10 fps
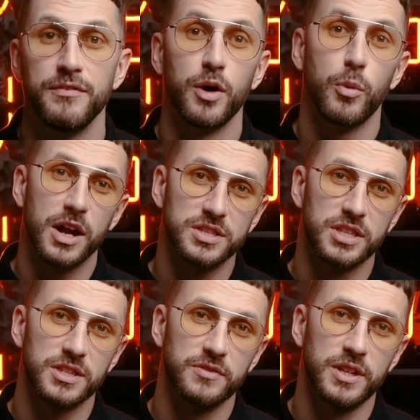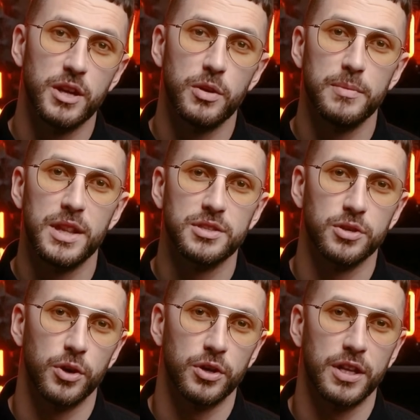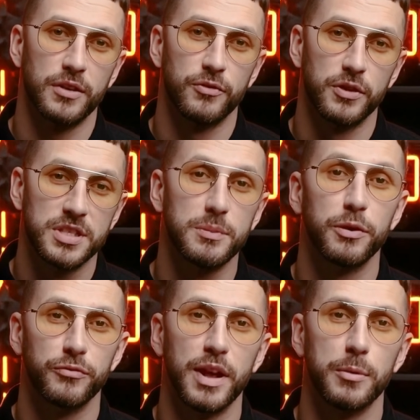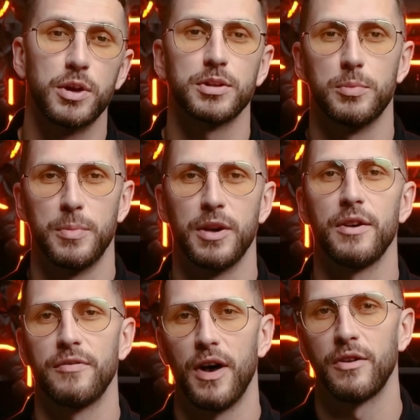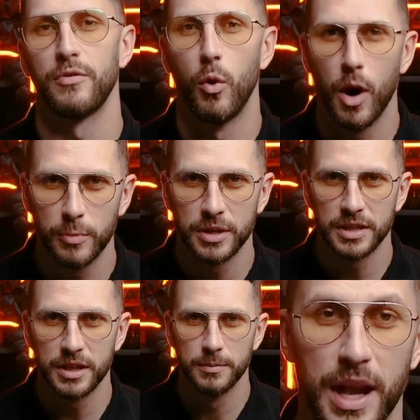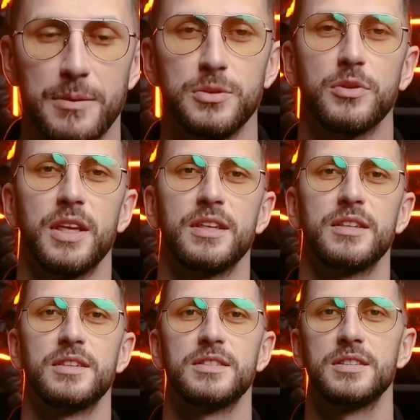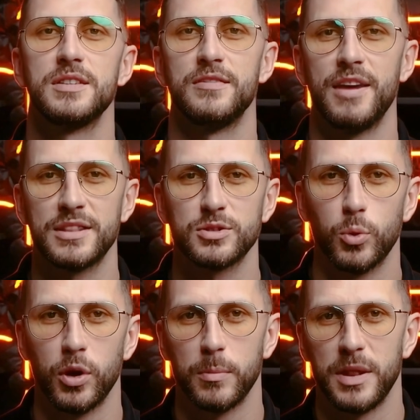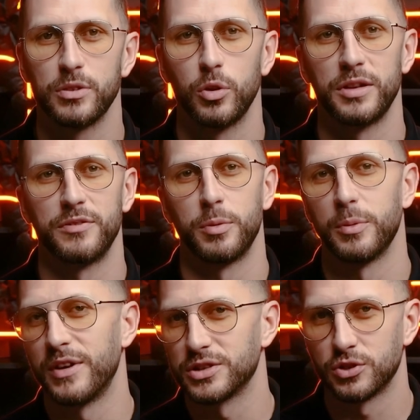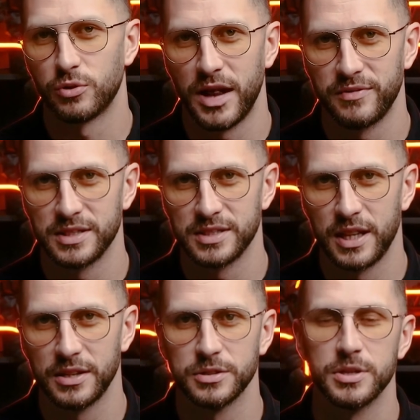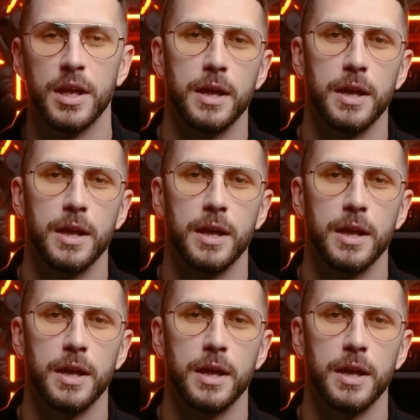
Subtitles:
If you are watching this video, it means you are looking for a simple framework to prepare a file for wall printing. Perhaps you think that this is advanced work meant only for professional graphic designers.